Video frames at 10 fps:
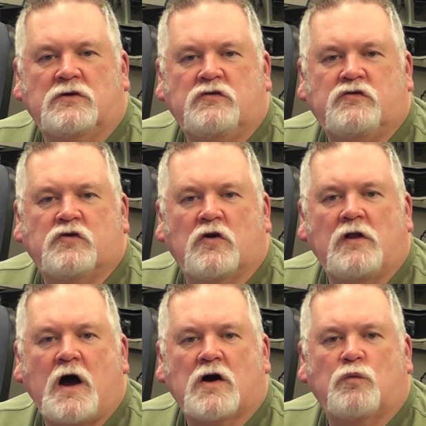
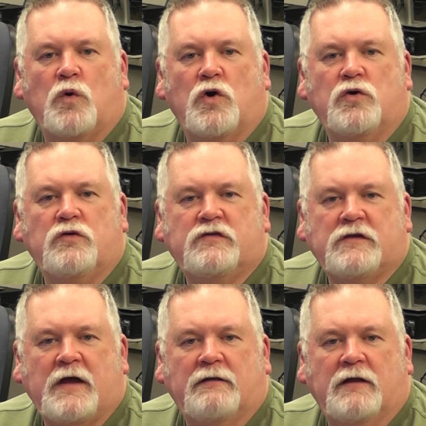Sherlock rose
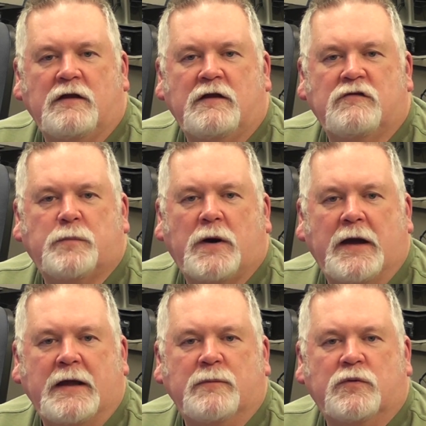and lit his
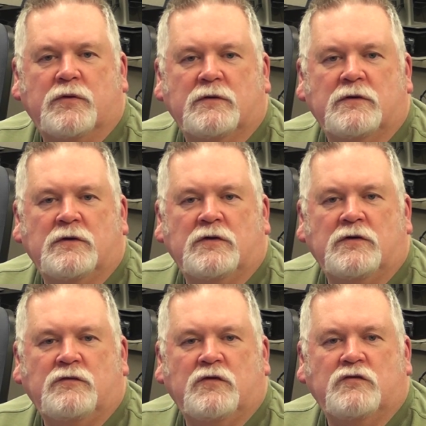pipe.
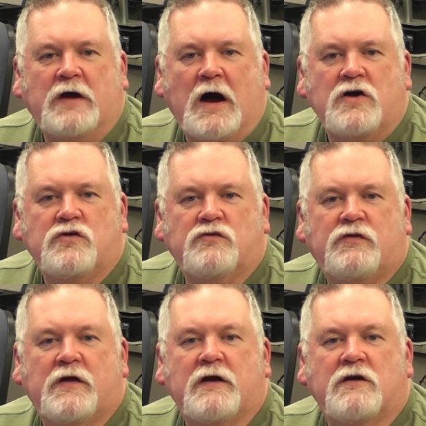No doubt you
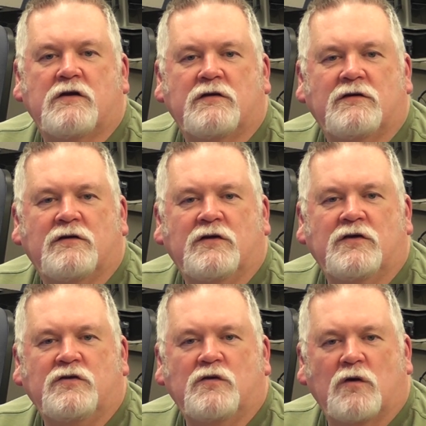think
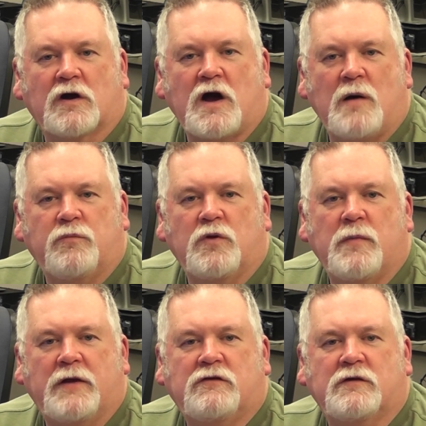you are
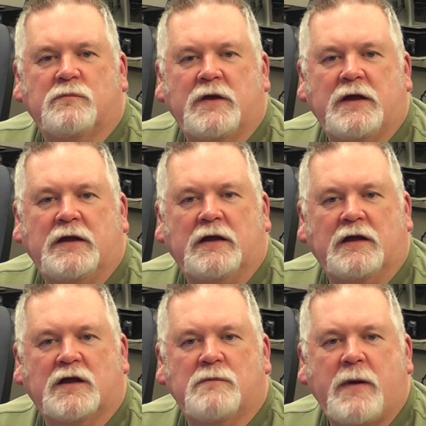complimenting me
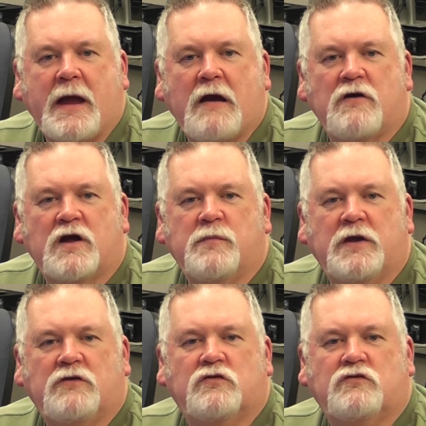and comparing
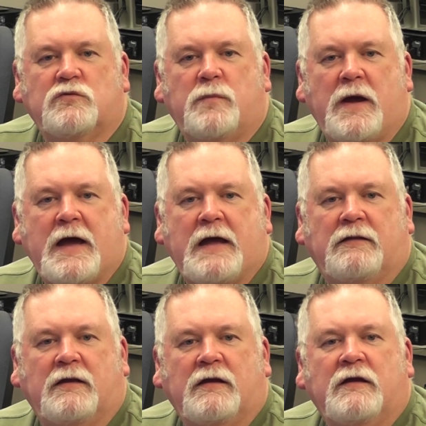me to
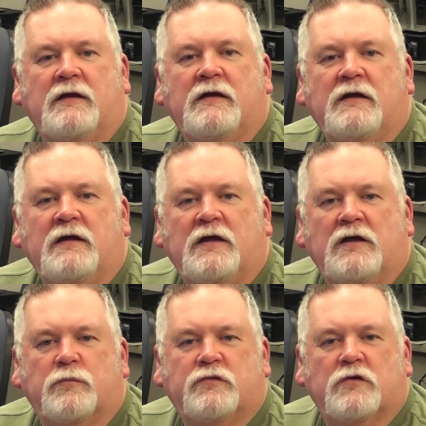Dupin, he
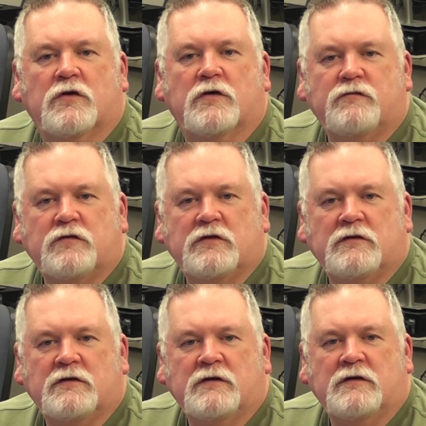observed.
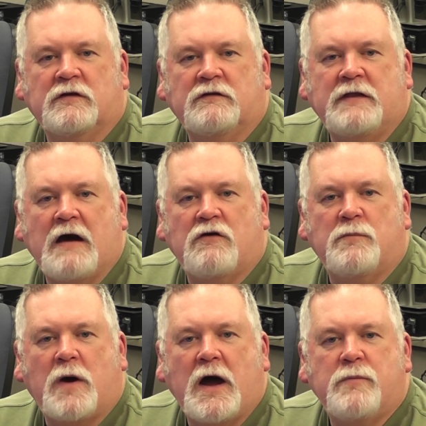Now,
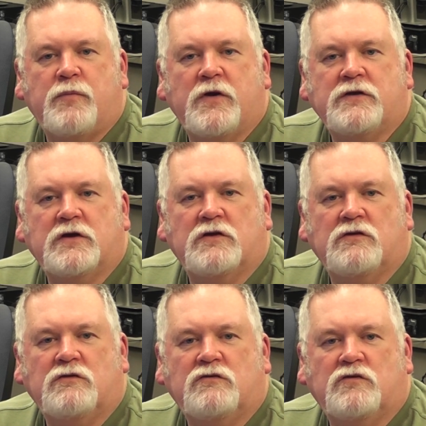in my
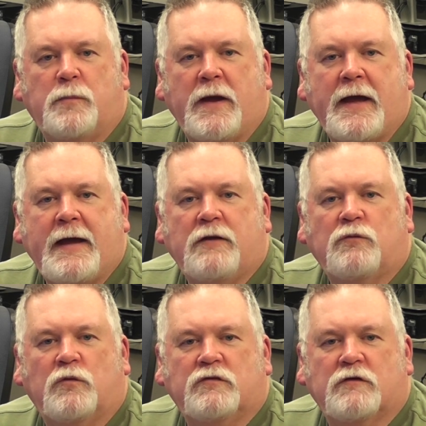opinion,
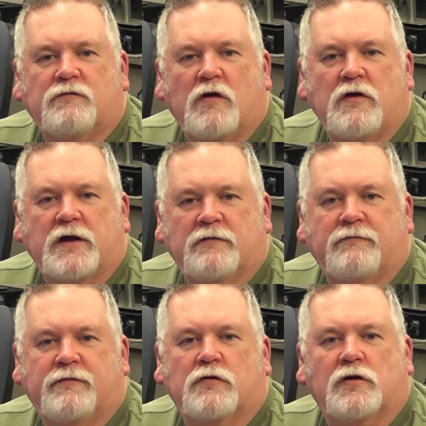Dupin was a very
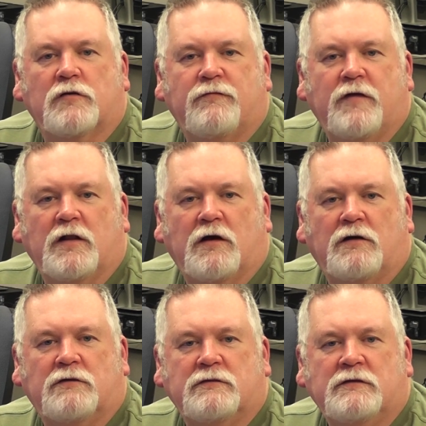inferior fellow.